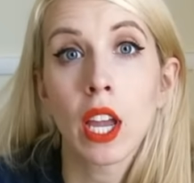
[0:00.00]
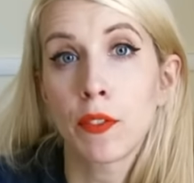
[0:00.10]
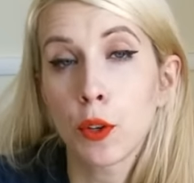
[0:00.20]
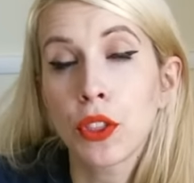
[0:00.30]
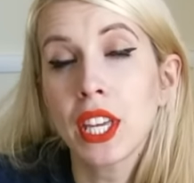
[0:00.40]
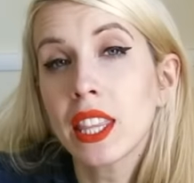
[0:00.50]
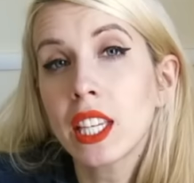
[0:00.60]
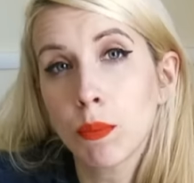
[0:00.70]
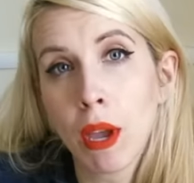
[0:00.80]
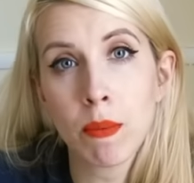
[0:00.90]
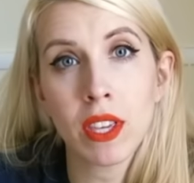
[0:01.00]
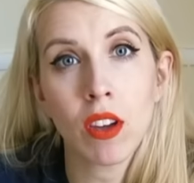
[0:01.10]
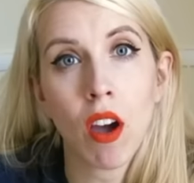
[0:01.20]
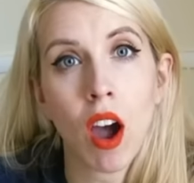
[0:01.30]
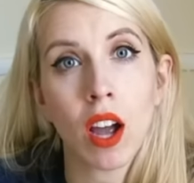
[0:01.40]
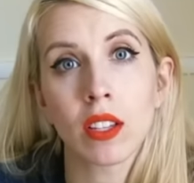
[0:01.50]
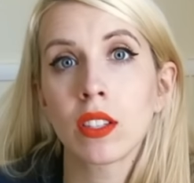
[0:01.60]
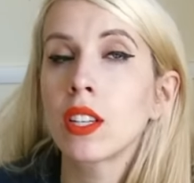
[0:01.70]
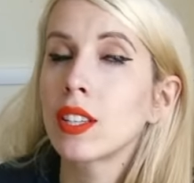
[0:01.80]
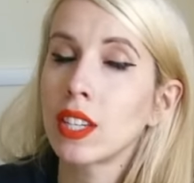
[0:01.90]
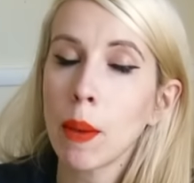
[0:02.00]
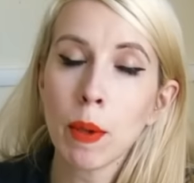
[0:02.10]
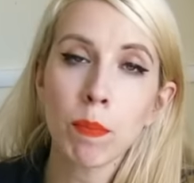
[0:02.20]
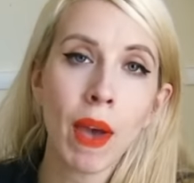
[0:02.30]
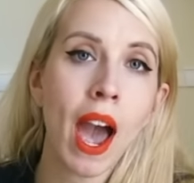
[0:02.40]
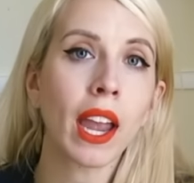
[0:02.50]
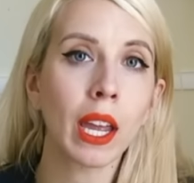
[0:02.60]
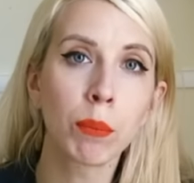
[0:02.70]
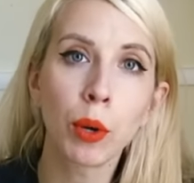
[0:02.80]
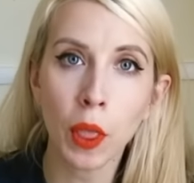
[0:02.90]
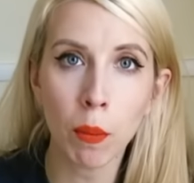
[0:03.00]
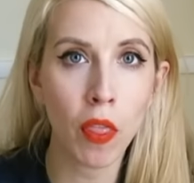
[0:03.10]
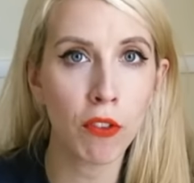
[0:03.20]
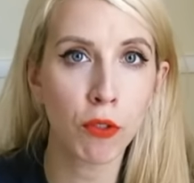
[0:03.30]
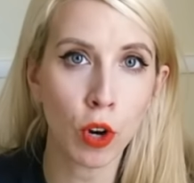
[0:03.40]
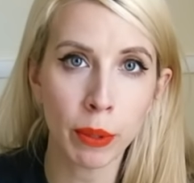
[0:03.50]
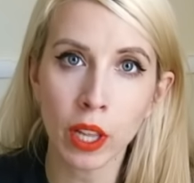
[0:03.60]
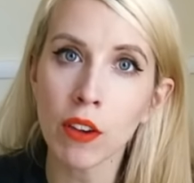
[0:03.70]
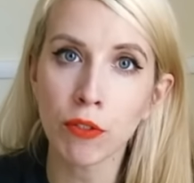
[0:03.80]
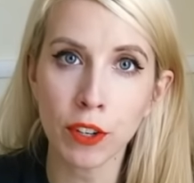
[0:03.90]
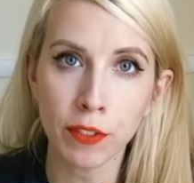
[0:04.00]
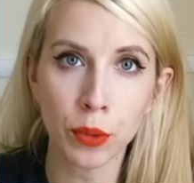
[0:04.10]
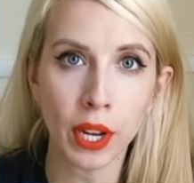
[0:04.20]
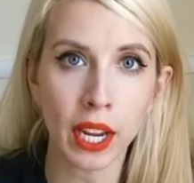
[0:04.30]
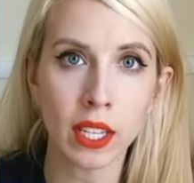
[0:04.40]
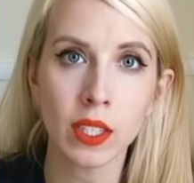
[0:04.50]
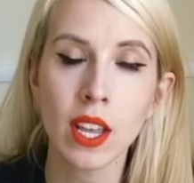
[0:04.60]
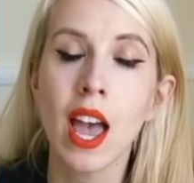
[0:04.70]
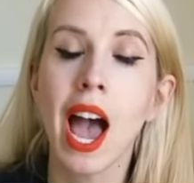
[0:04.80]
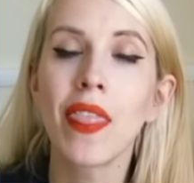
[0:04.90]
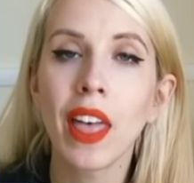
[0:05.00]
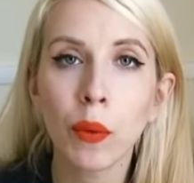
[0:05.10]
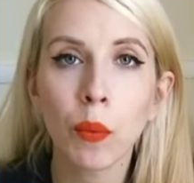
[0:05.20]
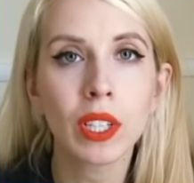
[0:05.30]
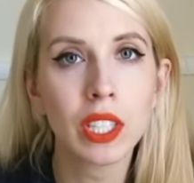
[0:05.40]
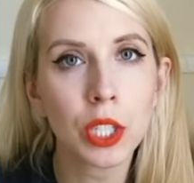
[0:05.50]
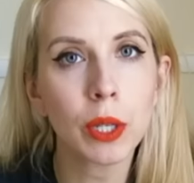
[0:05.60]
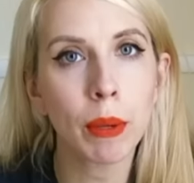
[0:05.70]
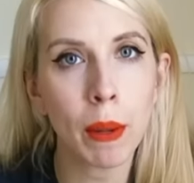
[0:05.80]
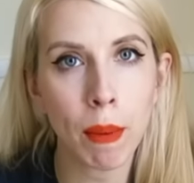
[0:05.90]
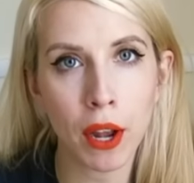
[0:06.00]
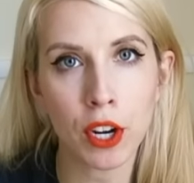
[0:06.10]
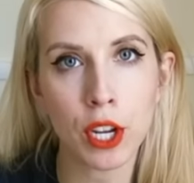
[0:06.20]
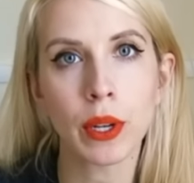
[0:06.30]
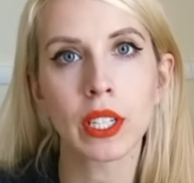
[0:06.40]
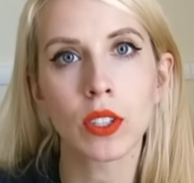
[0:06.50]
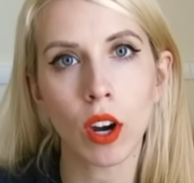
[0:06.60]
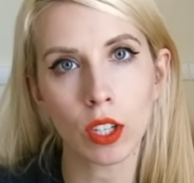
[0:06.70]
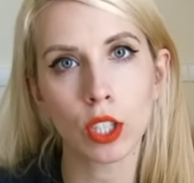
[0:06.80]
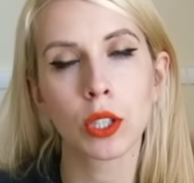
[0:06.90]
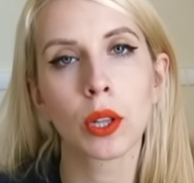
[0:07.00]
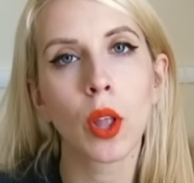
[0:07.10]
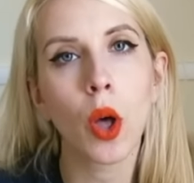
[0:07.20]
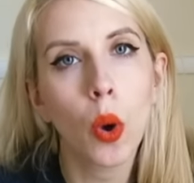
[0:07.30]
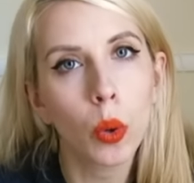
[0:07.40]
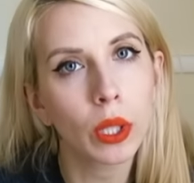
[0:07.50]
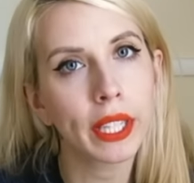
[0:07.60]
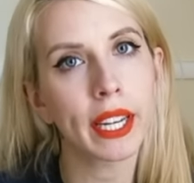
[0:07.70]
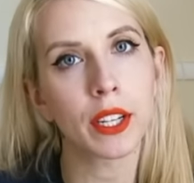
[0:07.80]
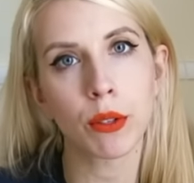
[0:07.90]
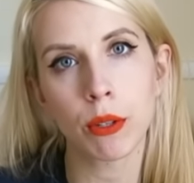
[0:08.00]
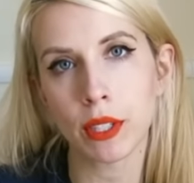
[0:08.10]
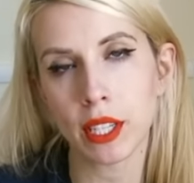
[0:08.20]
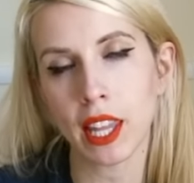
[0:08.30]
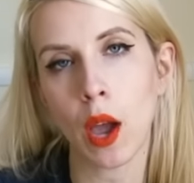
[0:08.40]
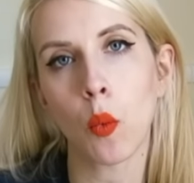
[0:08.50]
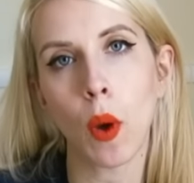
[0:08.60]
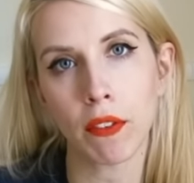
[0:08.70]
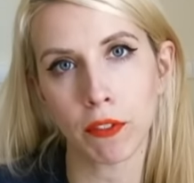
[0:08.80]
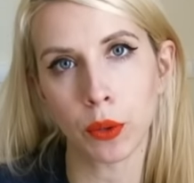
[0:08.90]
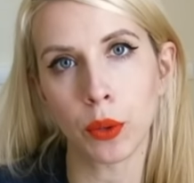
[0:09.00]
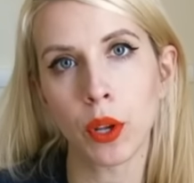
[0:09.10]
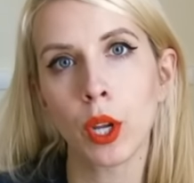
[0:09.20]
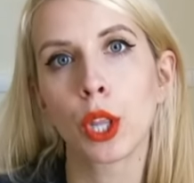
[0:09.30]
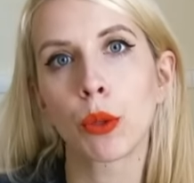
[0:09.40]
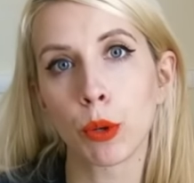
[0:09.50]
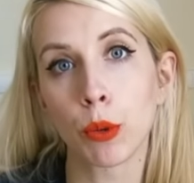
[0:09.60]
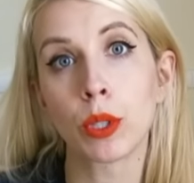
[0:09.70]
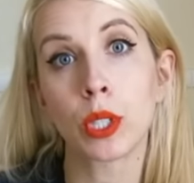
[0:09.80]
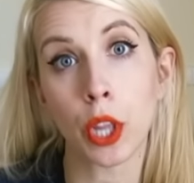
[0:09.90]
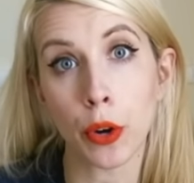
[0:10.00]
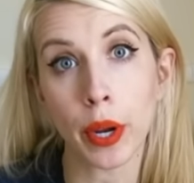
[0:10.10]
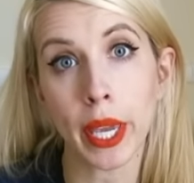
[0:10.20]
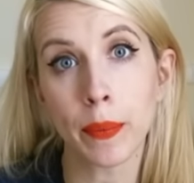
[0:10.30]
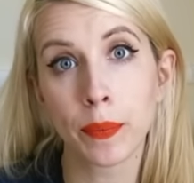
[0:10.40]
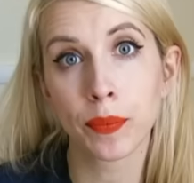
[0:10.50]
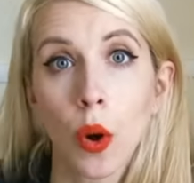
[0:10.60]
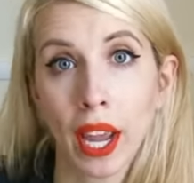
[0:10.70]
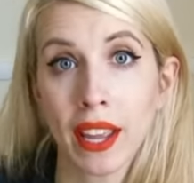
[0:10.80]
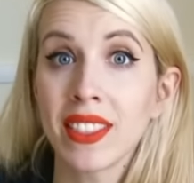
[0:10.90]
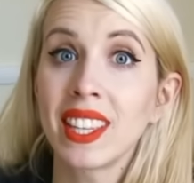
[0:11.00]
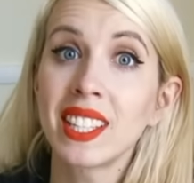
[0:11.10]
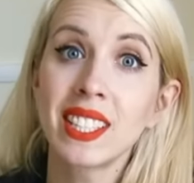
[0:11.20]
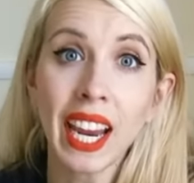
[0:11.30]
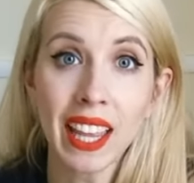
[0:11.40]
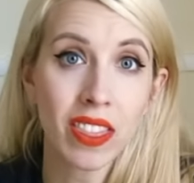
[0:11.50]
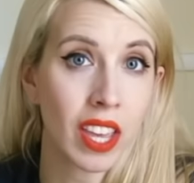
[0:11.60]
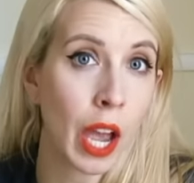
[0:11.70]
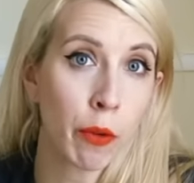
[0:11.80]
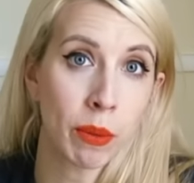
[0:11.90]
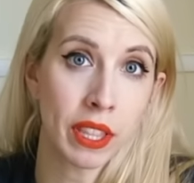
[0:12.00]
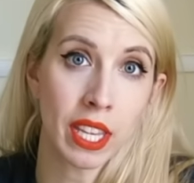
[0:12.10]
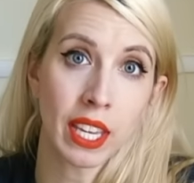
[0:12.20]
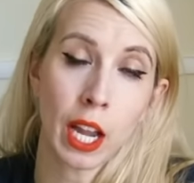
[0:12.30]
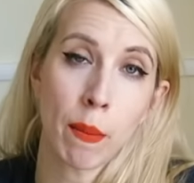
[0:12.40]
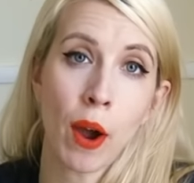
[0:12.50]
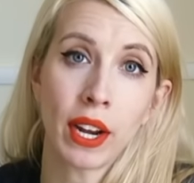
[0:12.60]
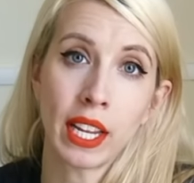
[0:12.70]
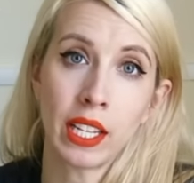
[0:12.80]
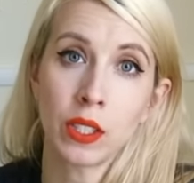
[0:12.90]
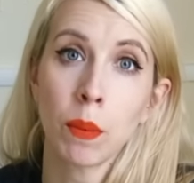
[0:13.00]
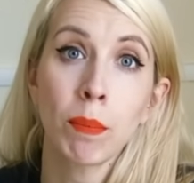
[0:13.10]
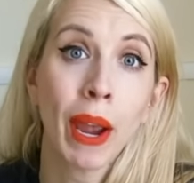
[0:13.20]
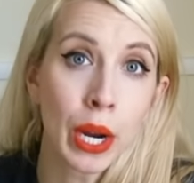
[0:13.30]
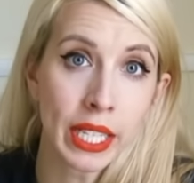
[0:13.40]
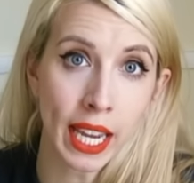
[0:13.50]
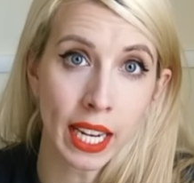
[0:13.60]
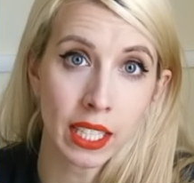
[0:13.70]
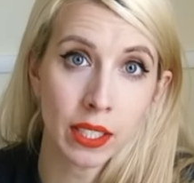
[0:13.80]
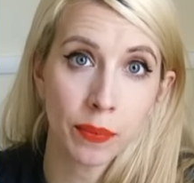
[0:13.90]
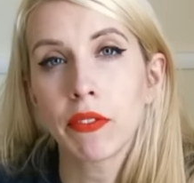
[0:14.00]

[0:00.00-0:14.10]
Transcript: If you think this might be the cause, step it back and put them on the formula for a few days, and then once they're a bit better, you can start slowly introducing that wet food through slurry. Okay, the second thing I would be thinking about is parasites.